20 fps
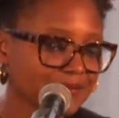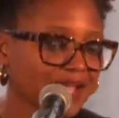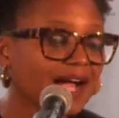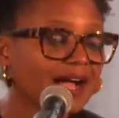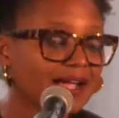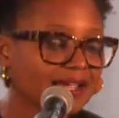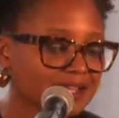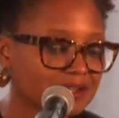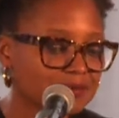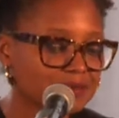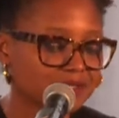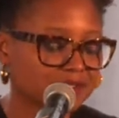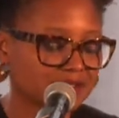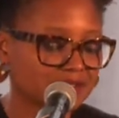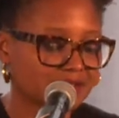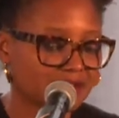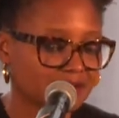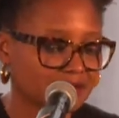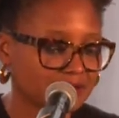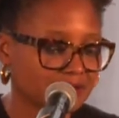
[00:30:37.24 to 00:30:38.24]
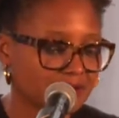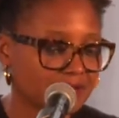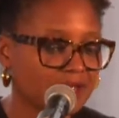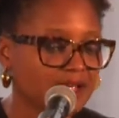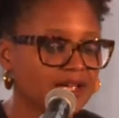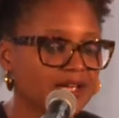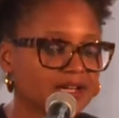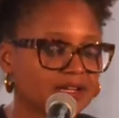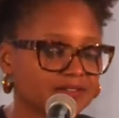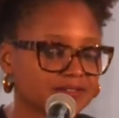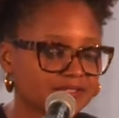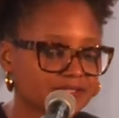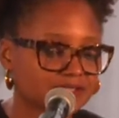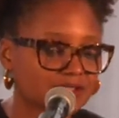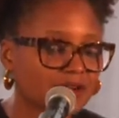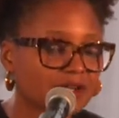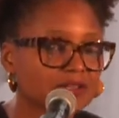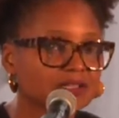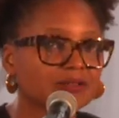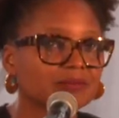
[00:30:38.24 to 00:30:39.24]
I am the son of
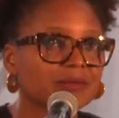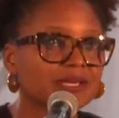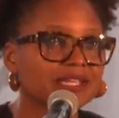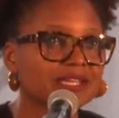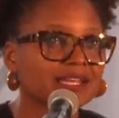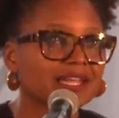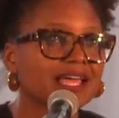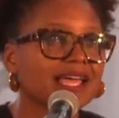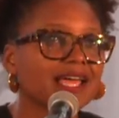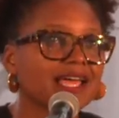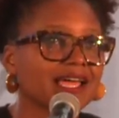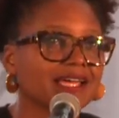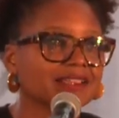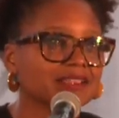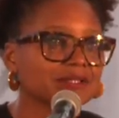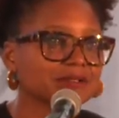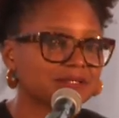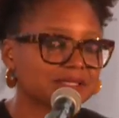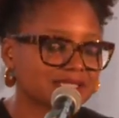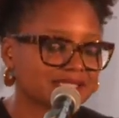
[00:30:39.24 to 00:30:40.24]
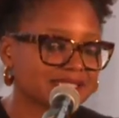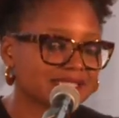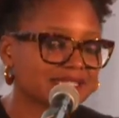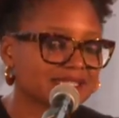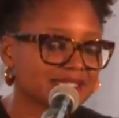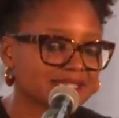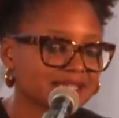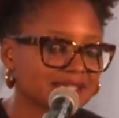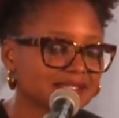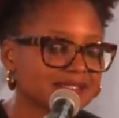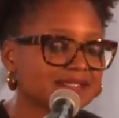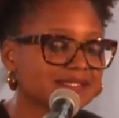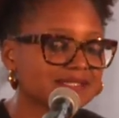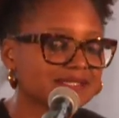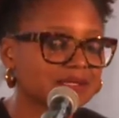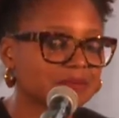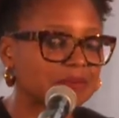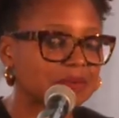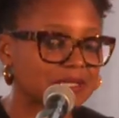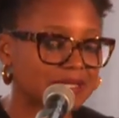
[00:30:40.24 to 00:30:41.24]
Solomon and Lucinda
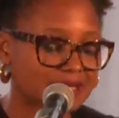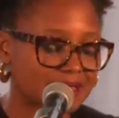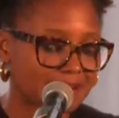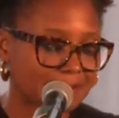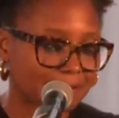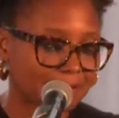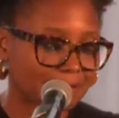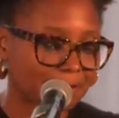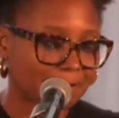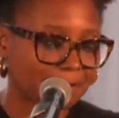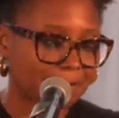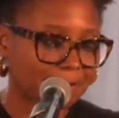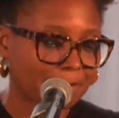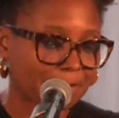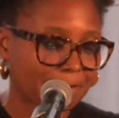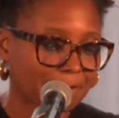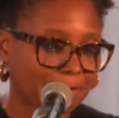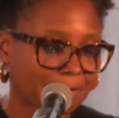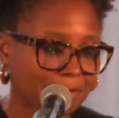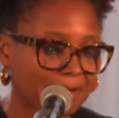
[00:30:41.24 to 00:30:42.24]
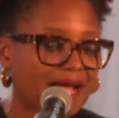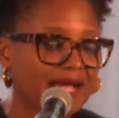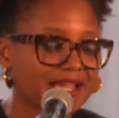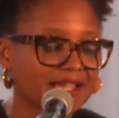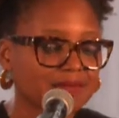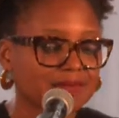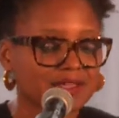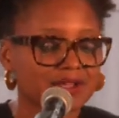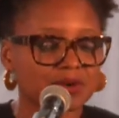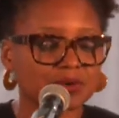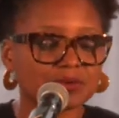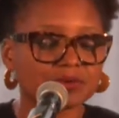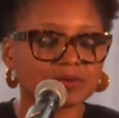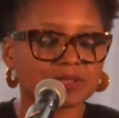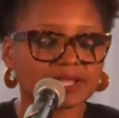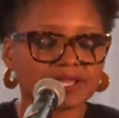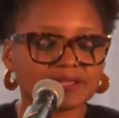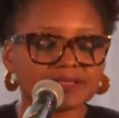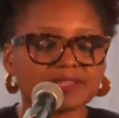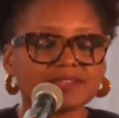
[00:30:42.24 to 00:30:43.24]
Sibley. I am the
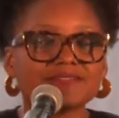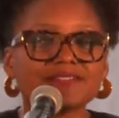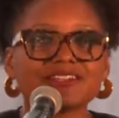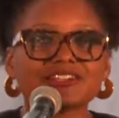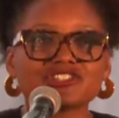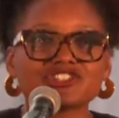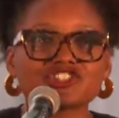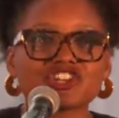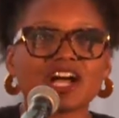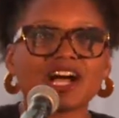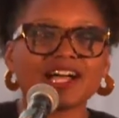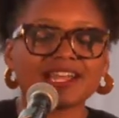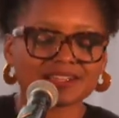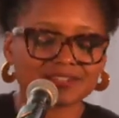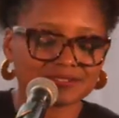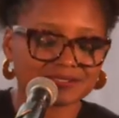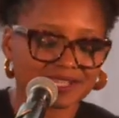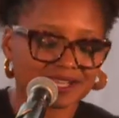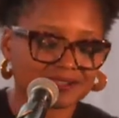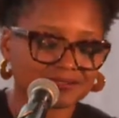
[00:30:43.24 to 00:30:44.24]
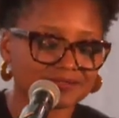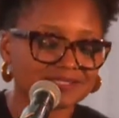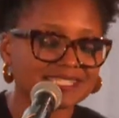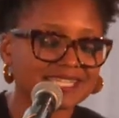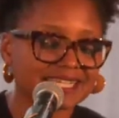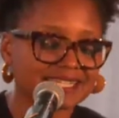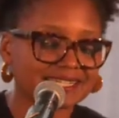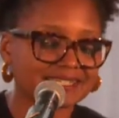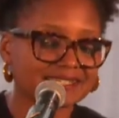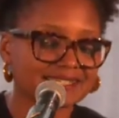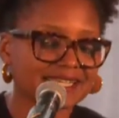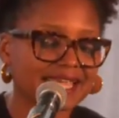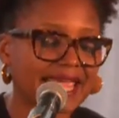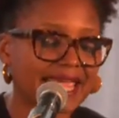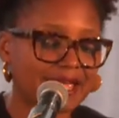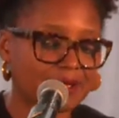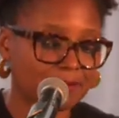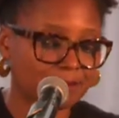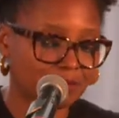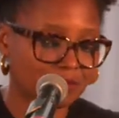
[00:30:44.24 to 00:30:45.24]
only living child of Dennis
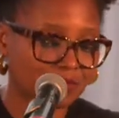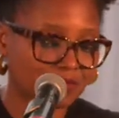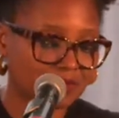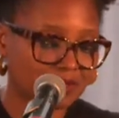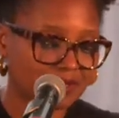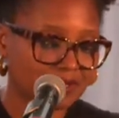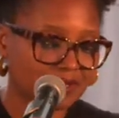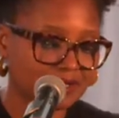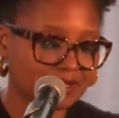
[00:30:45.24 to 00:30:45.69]
Campbell.